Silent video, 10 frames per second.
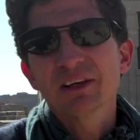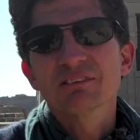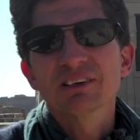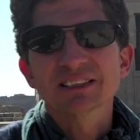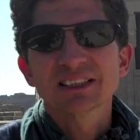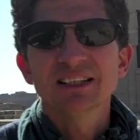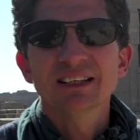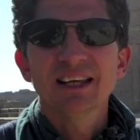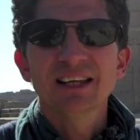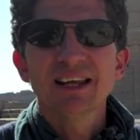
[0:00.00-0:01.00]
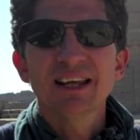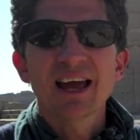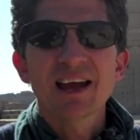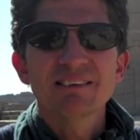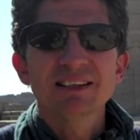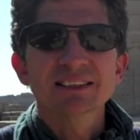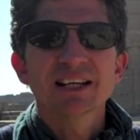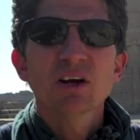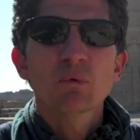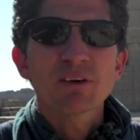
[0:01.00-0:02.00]
Uranus in Aries.
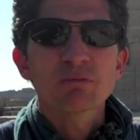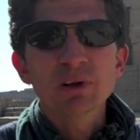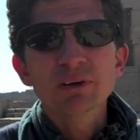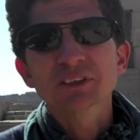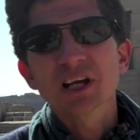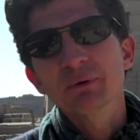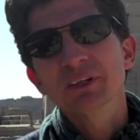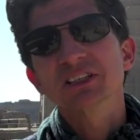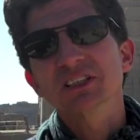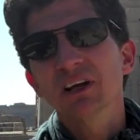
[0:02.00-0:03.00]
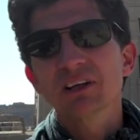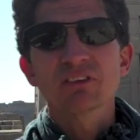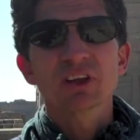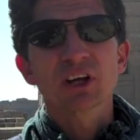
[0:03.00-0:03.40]
We have Pluto in the sign of the